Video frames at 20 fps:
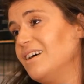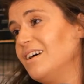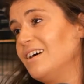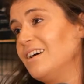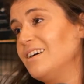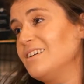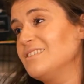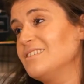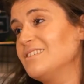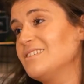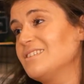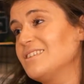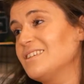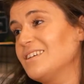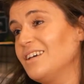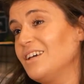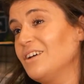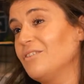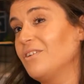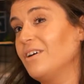And
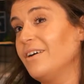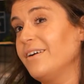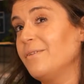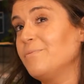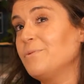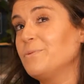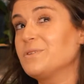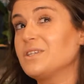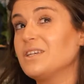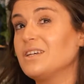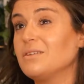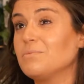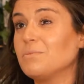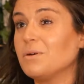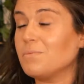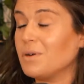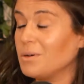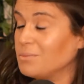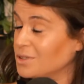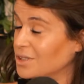here I am. I'm sitting in my
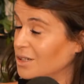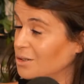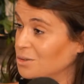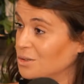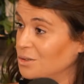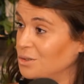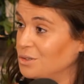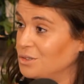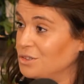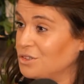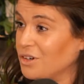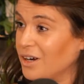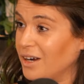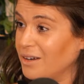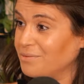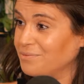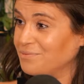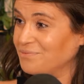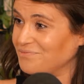mum's old laundrette,